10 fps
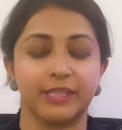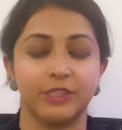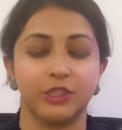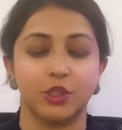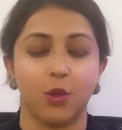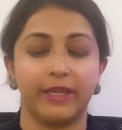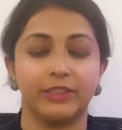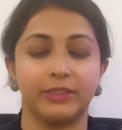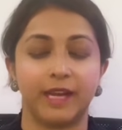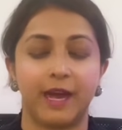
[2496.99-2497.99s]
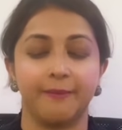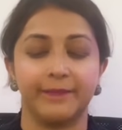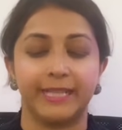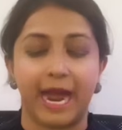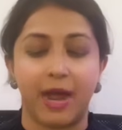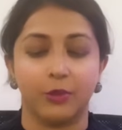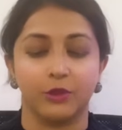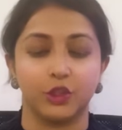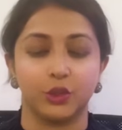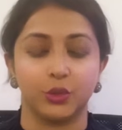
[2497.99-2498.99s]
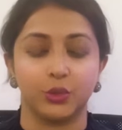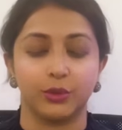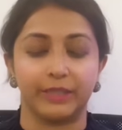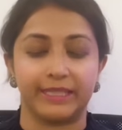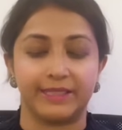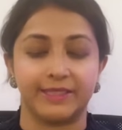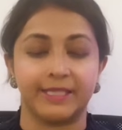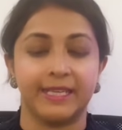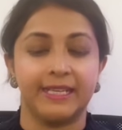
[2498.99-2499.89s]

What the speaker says: is going to come down to these